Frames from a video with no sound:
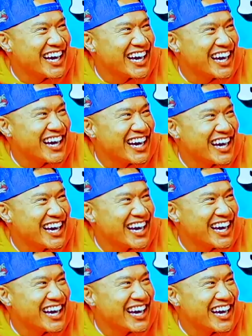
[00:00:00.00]

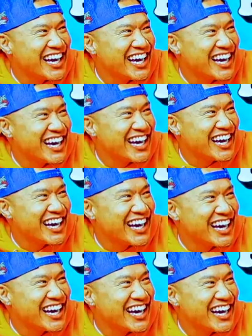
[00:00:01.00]

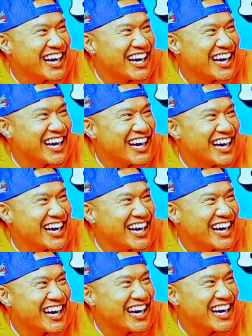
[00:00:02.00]

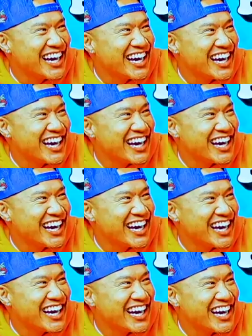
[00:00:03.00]

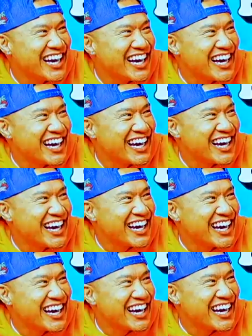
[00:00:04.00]

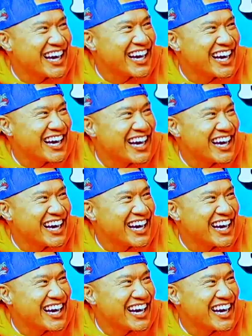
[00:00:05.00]
No words are spoken by the person on screen.